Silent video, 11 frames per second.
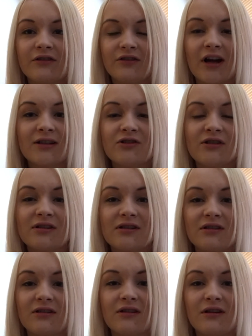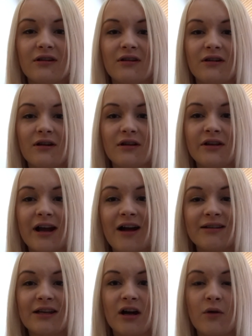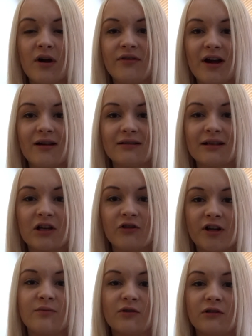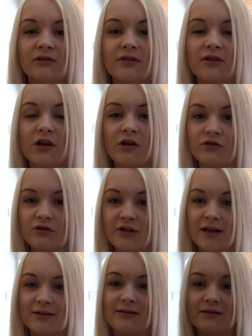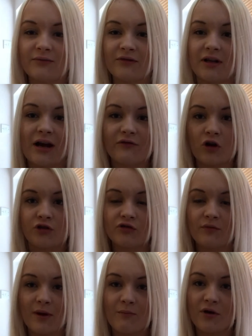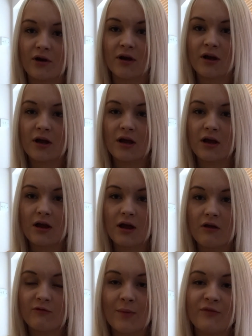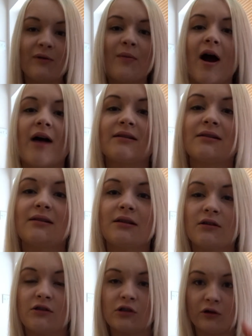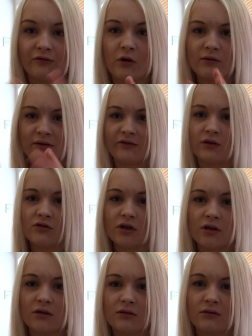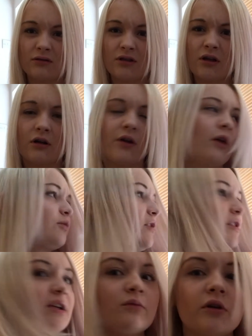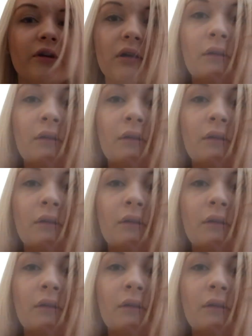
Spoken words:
that's just, you can't take that away. That's incredible. So that's something I've got to remember, remembering my past to look forward to the future. God, that was pretty deep, wasn't